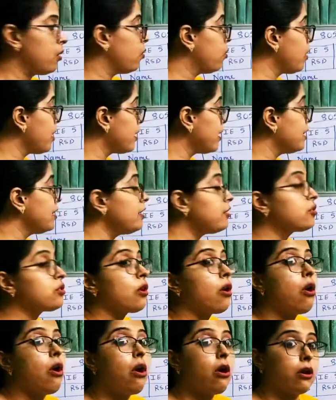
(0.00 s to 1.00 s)
ORL is
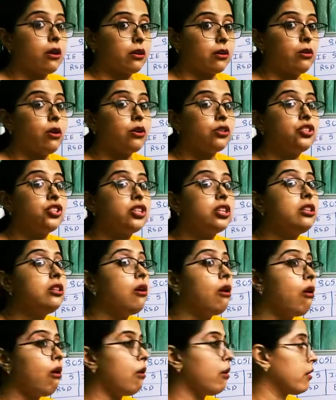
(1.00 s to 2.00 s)
OR, logical
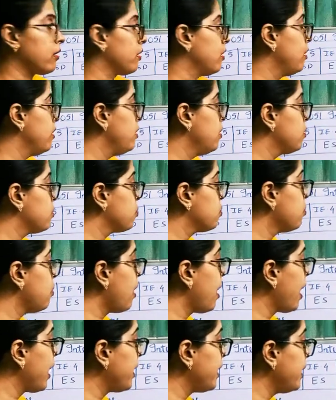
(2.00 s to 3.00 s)
OR. So
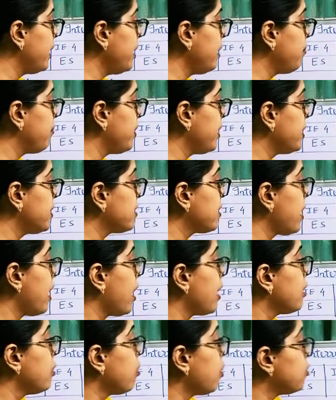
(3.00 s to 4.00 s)
IE bits
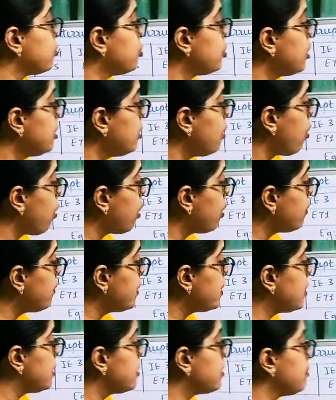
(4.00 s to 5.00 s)
are logical ORed
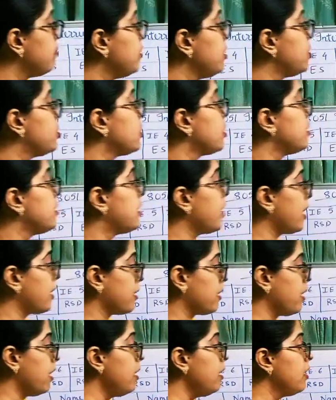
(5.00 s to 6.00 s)
with this immediate
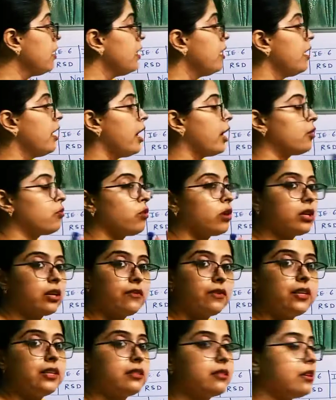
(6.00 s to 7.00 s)
data, and
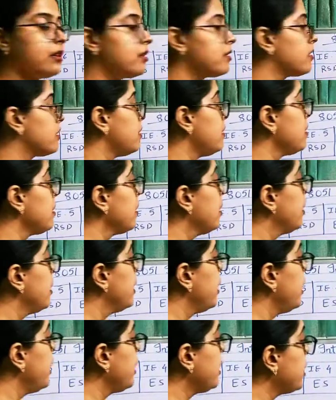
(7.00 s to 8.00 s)
whatever is the result,
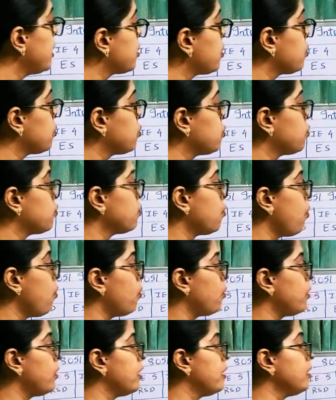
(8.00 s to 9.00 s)
it is
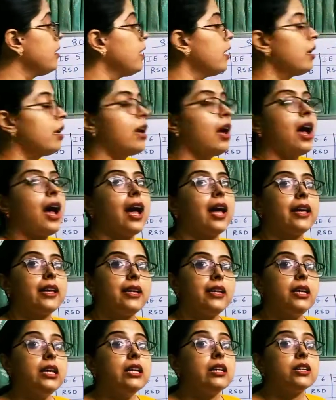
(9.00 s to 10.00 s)
stored in
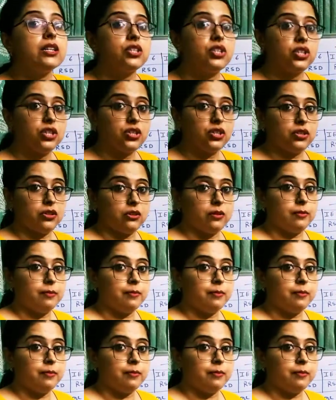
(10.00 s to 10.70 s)
IE register.